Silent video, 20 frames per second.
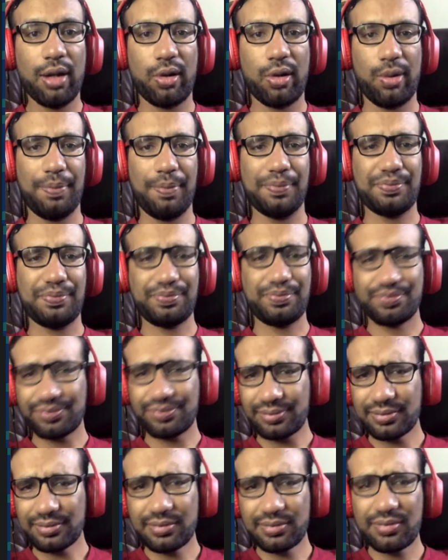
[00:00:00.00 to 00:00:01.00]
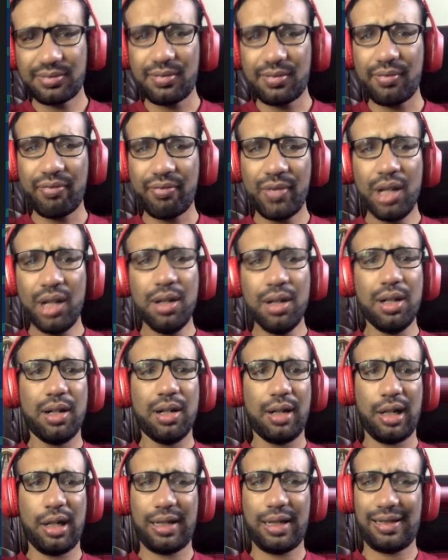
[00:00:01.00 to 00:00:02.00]
So
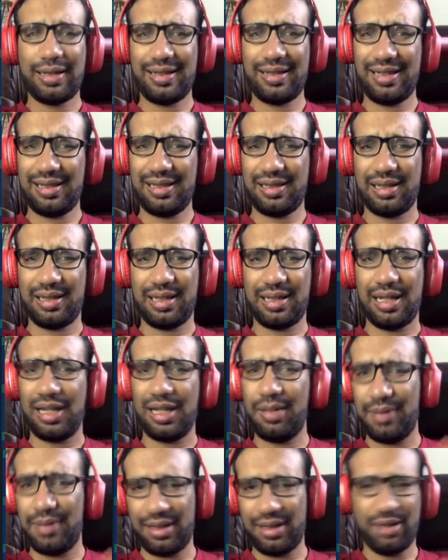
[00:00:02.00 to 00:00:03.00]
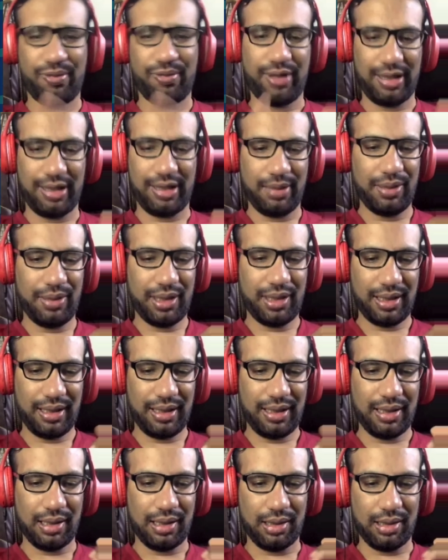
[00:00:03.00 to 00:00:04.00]
next is the animated
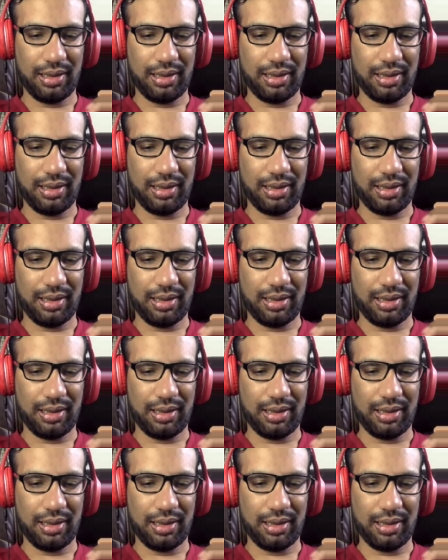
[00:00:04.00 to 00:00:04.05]
visibility.